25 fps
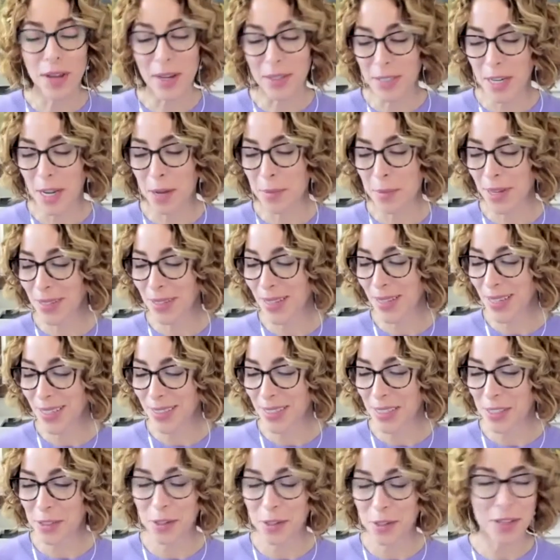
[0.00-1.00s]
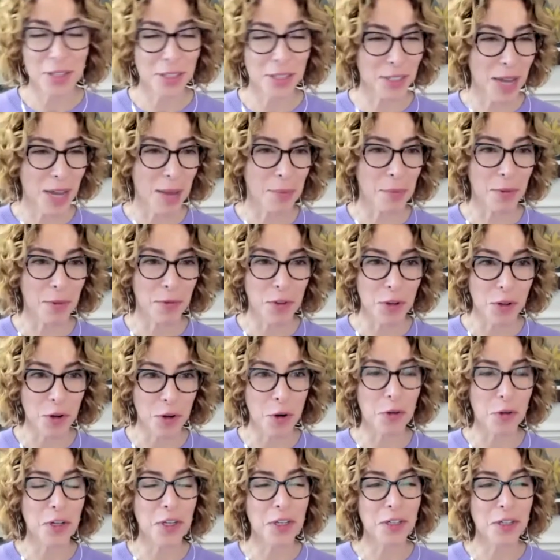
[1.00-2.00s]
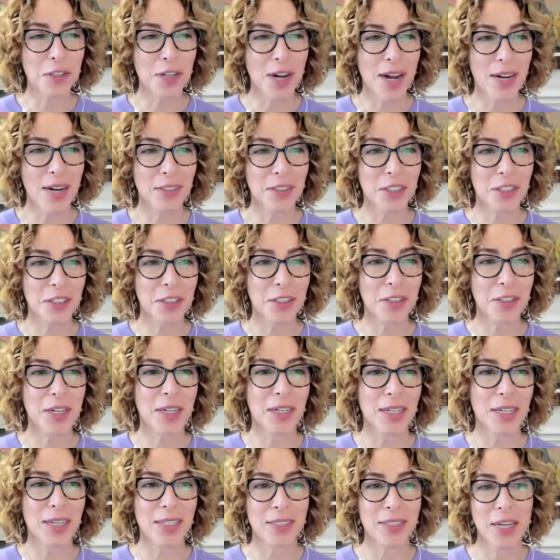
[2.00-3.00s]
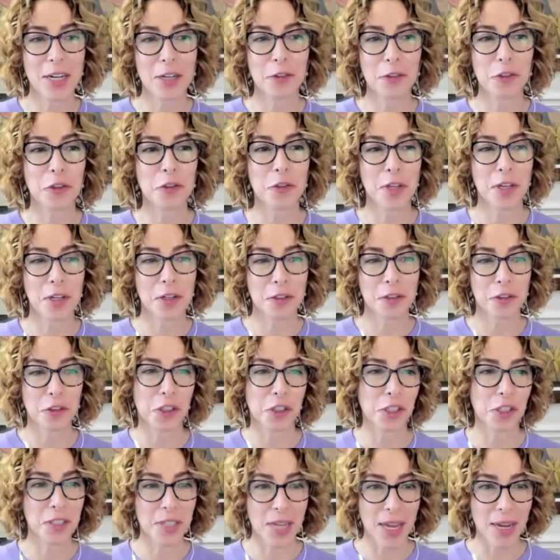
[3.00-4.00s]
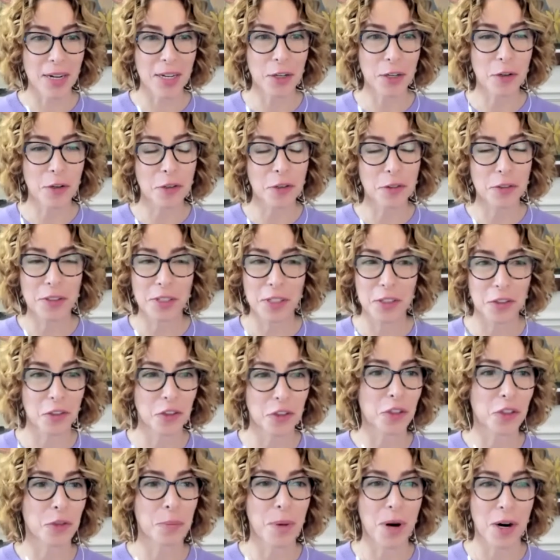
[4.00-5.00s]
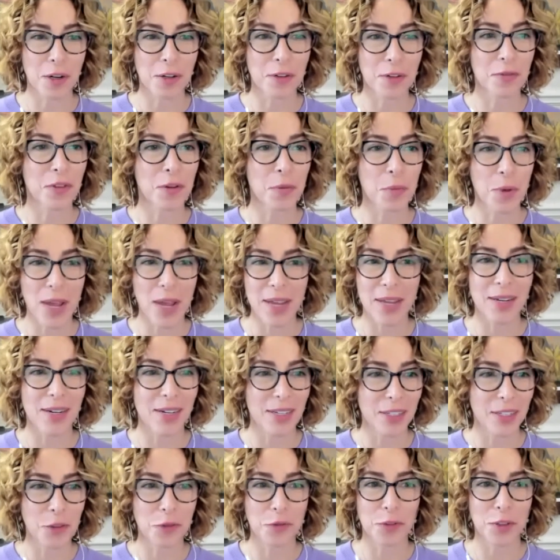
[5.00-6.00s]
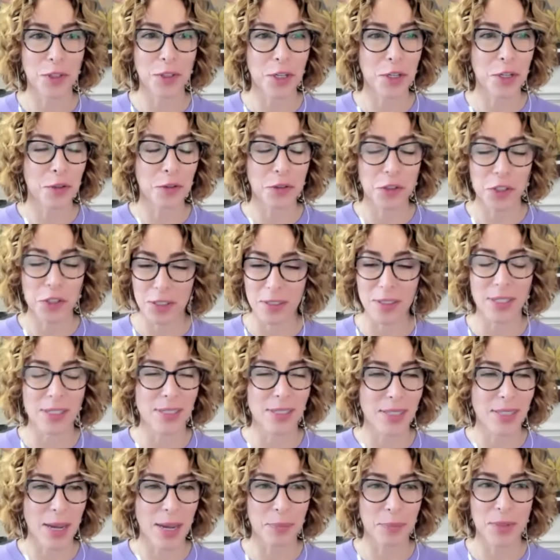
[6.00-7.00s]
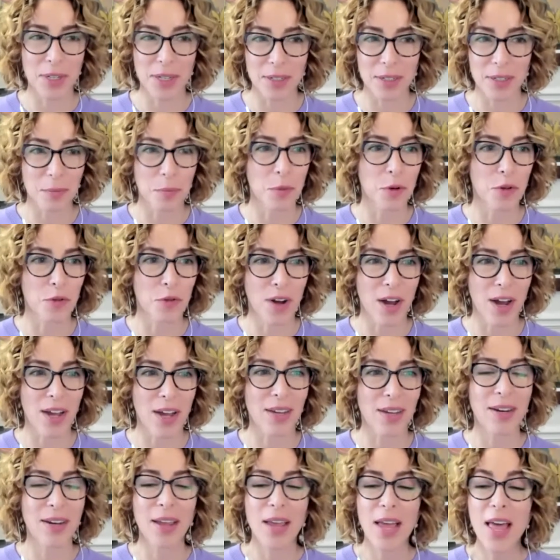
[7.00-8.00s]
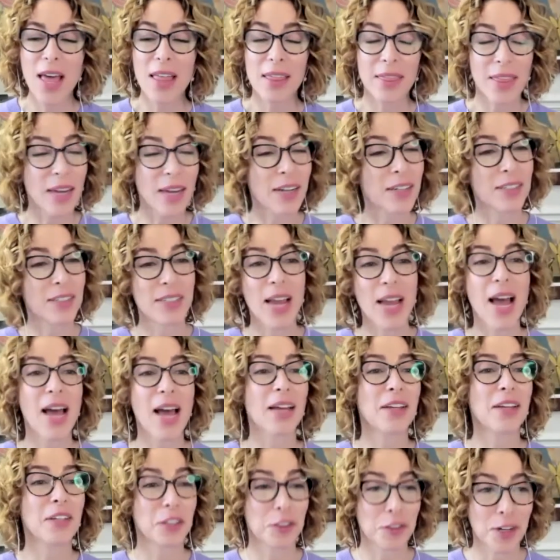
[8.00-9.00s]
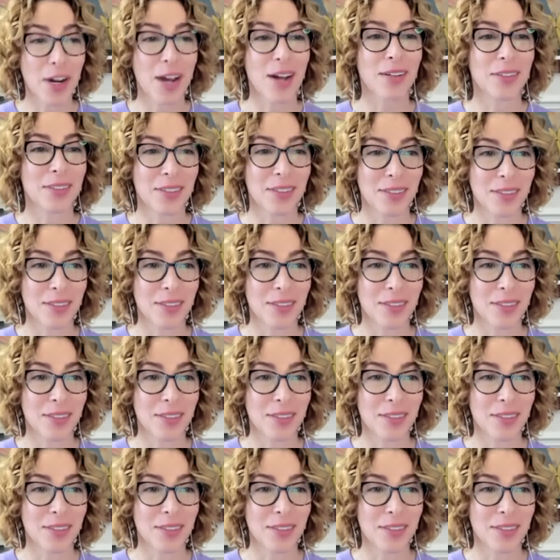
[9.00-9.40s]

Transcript: tell my clients this all the time, if you go to your doctor and he tells you that you're just getting old and this is just part of the way it is for you, just accept it and move on. That is not your doctor.